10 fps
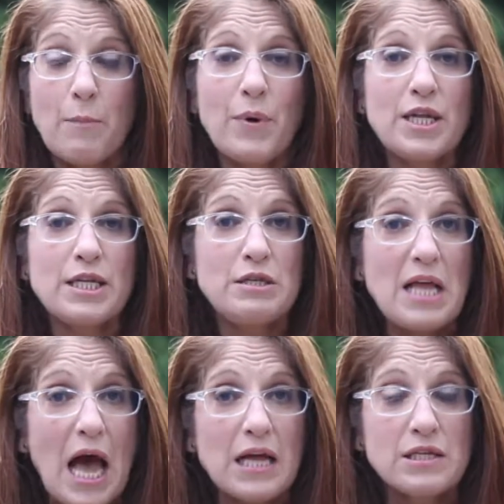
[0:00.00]
But
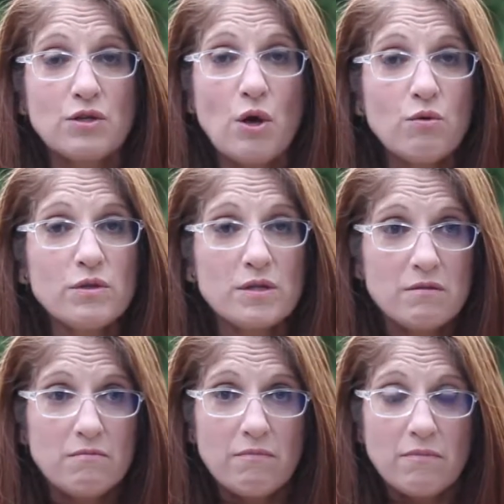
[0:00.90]
those
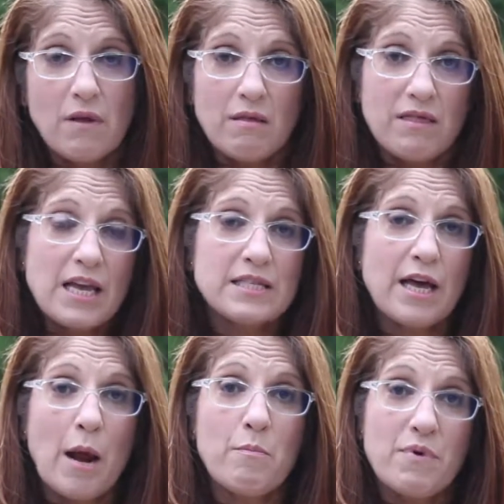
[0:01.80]
things that
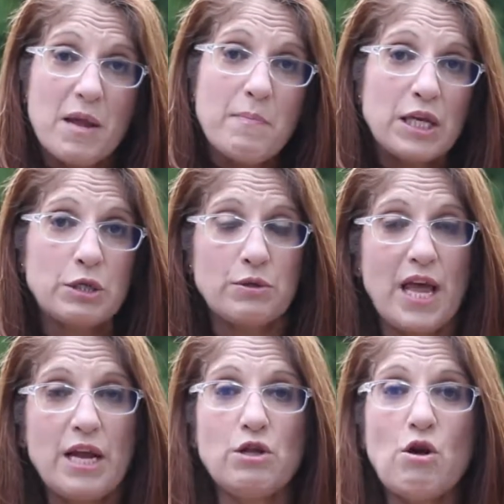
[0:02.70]
I'm reaping
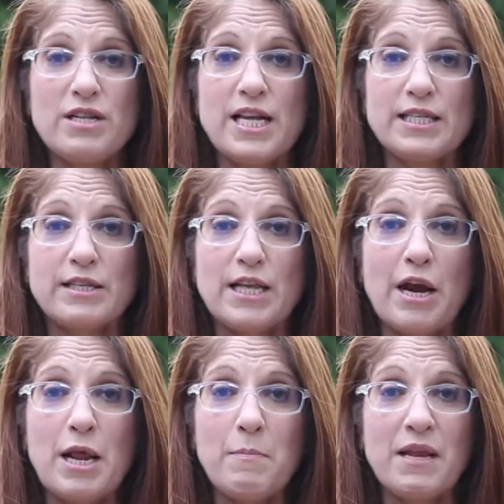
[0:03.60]
today don't
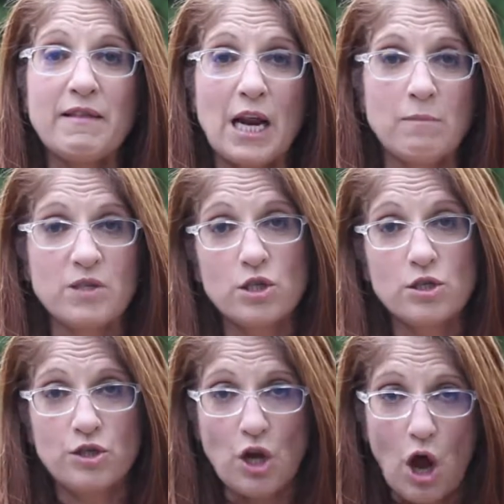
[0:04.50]
necessarily mean that I'm
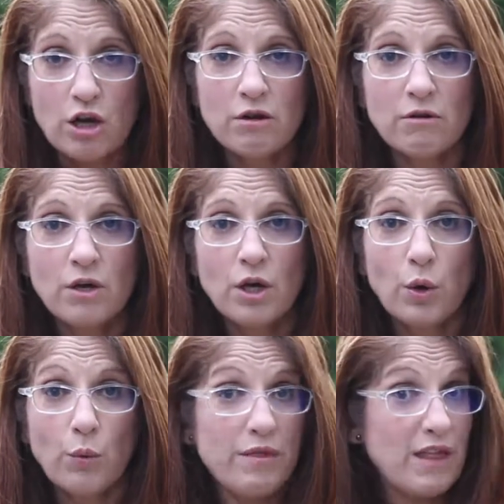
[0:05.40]
stuck
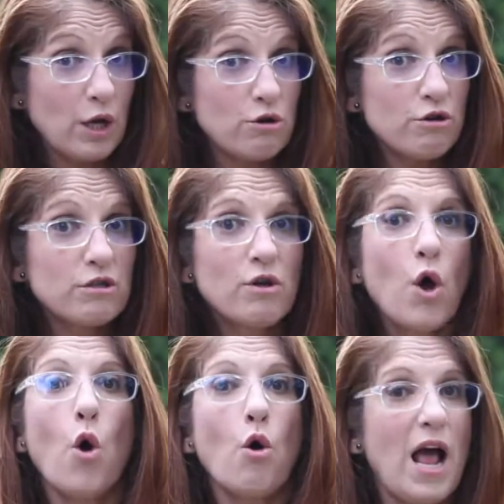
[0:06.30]
with the good
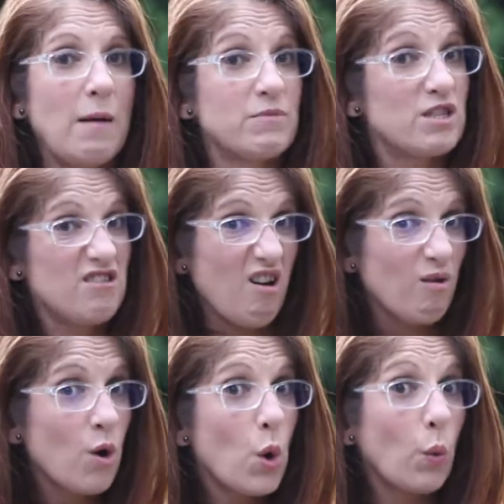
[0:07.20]
or I'm stuck
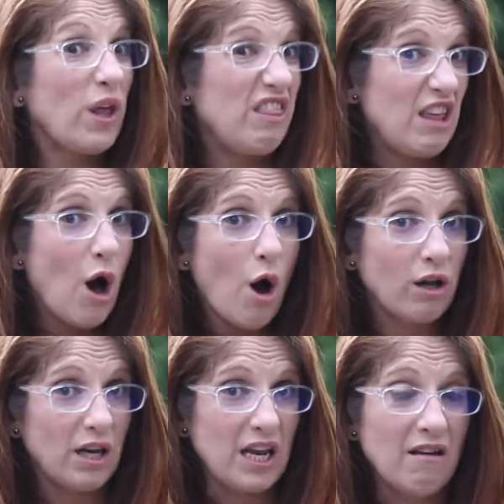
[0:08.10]
with the
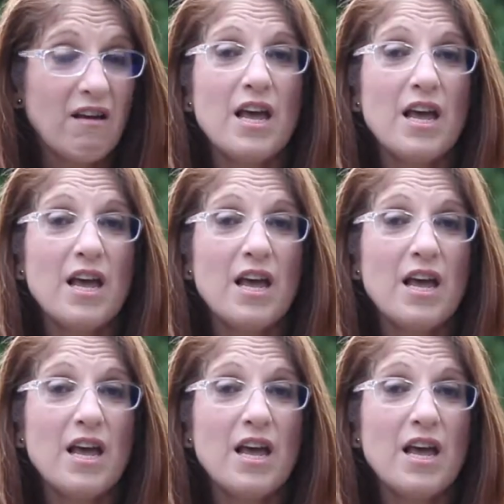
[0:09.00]
ugly.